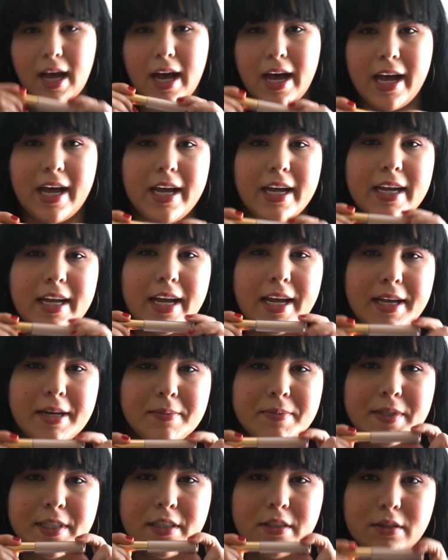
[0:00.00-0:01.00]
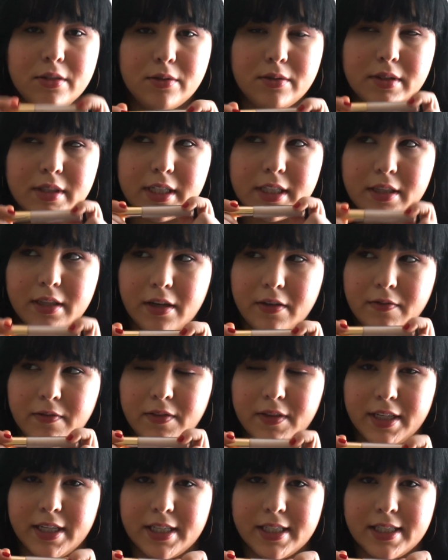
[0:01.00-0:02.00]
I absolutely love
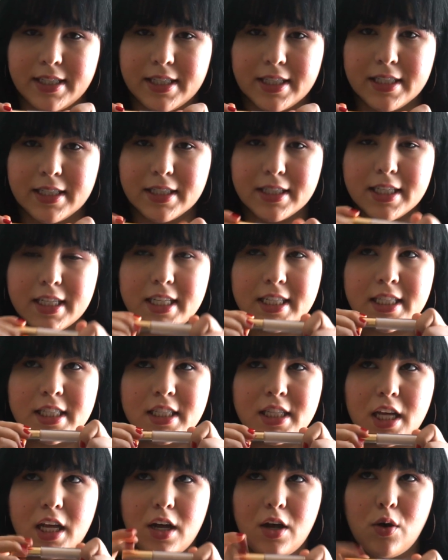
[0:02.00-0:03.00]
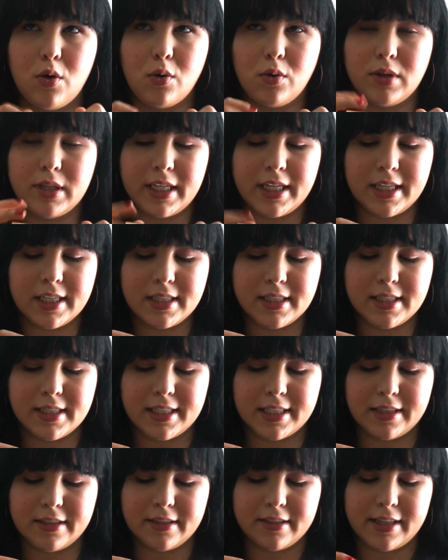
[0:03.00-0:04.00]
this. It's the only
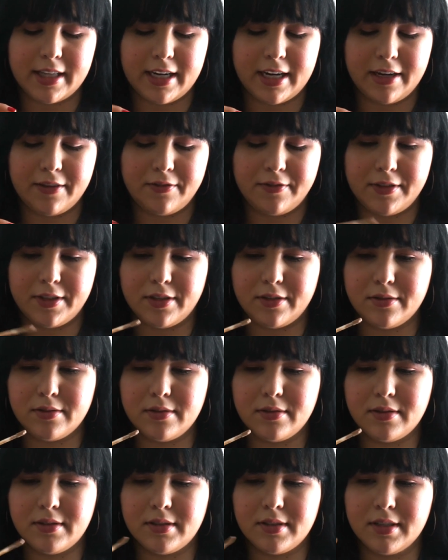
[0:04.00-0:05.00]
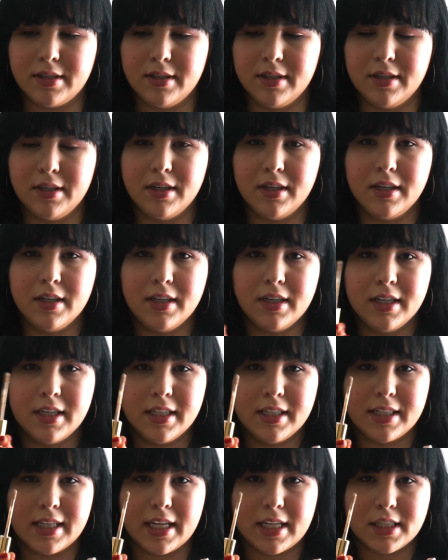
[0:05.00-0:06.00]
concealer that I've used
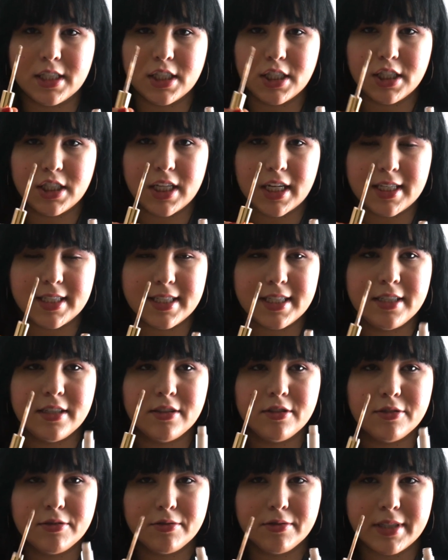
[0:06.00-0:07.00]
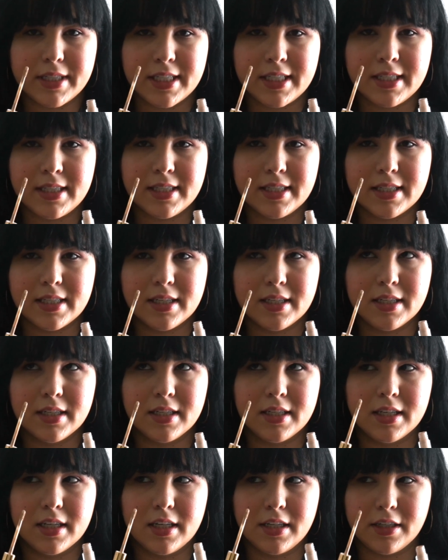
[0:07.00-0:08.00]
that doesn't crease
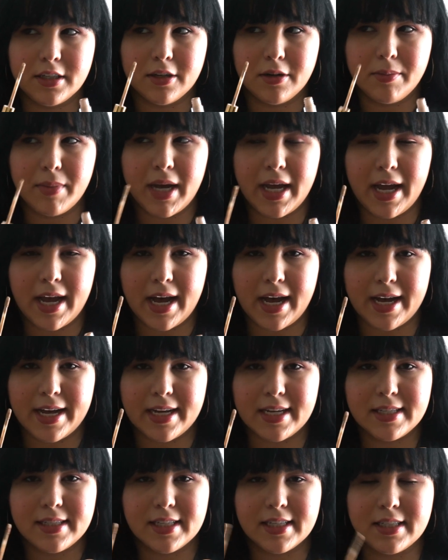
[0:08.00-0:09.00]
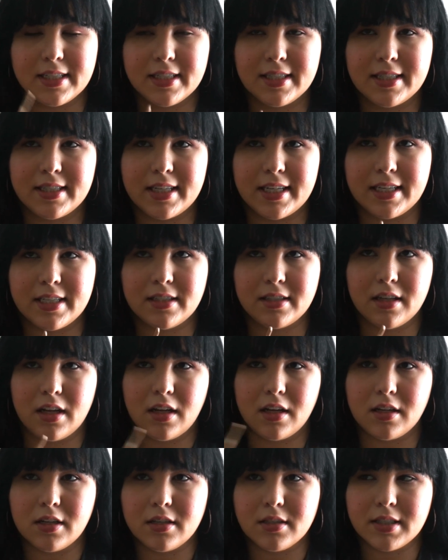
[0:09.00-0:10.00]
under my eyes and it stays
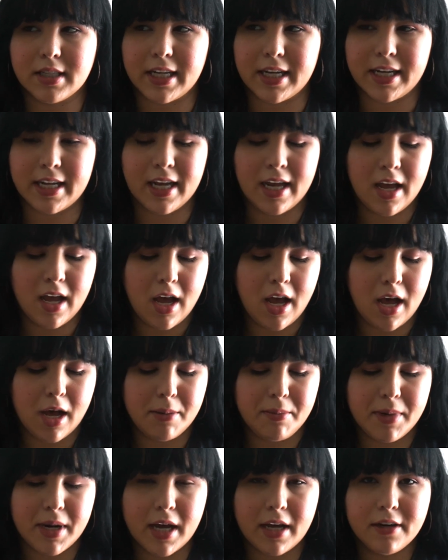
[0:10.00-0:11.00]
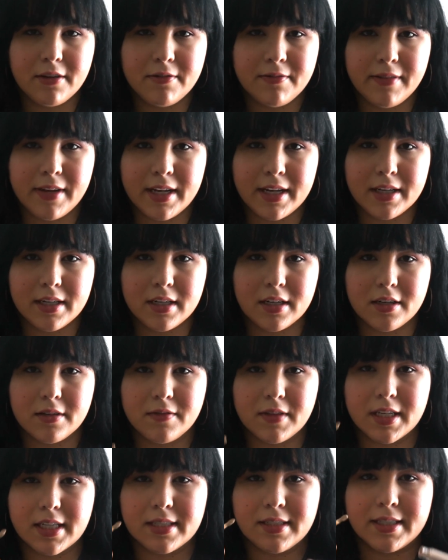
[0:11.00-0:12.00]
all day. I'm not a fan
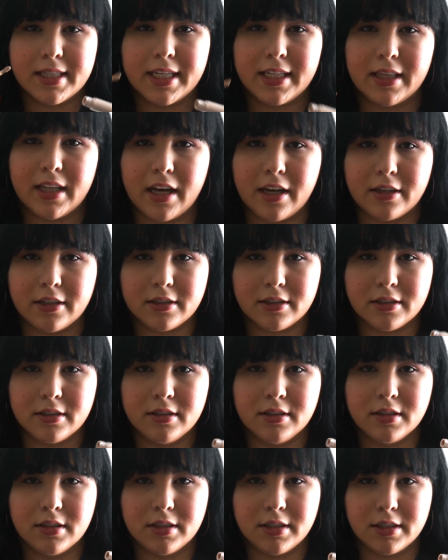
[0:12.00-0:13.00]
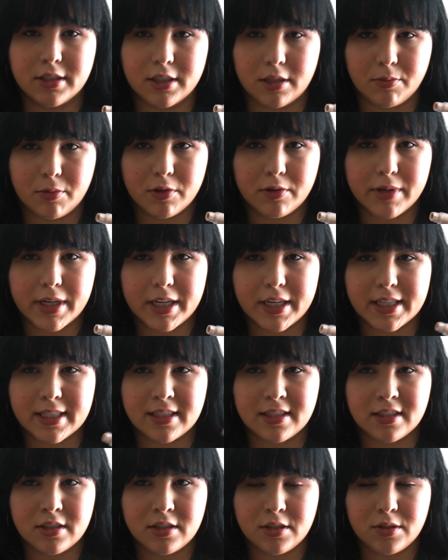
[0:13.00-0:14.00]
of the Estee Lauder Double Wear.
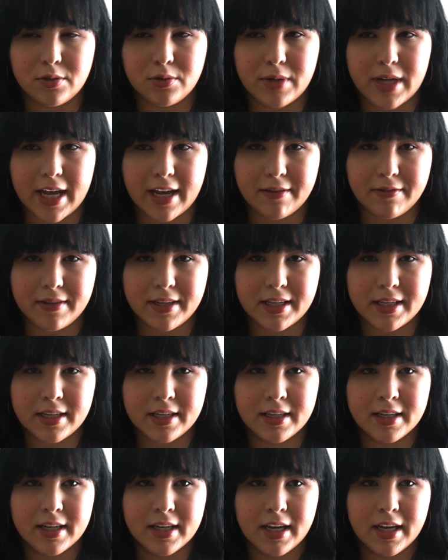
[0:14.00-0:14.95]
It's too heavy,